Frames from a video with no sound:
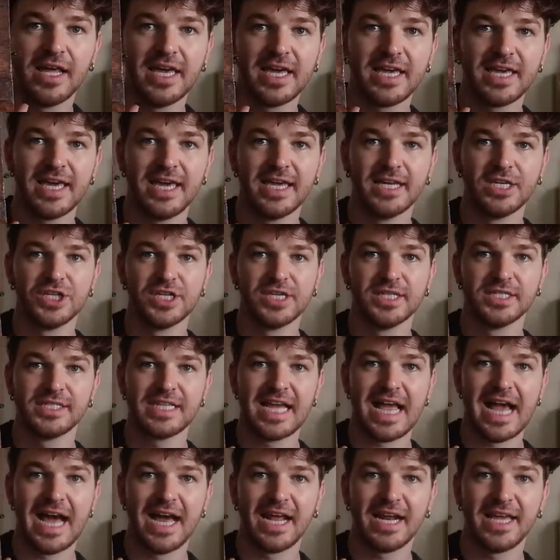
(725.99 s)
like it
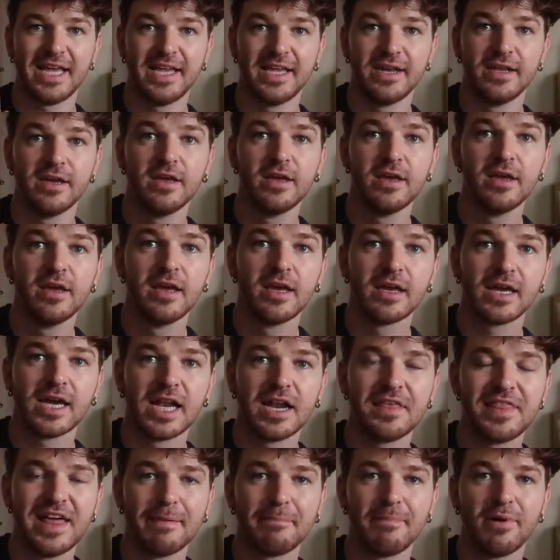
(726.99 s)
just added
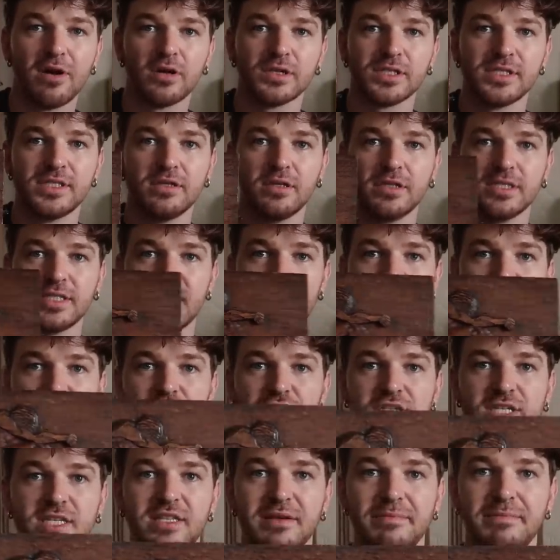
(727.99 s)
kind of that personal
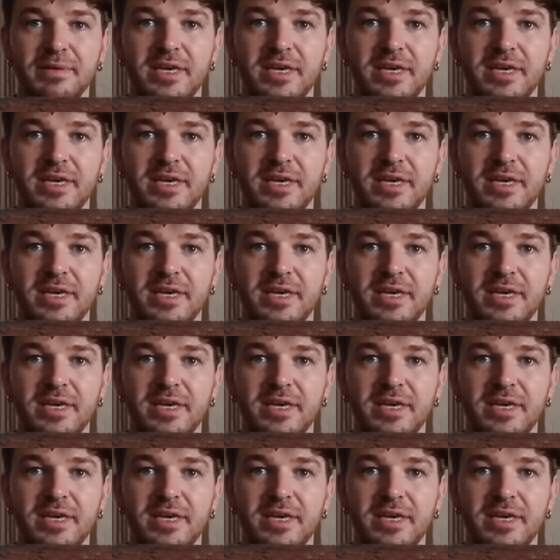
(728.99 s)
touch to the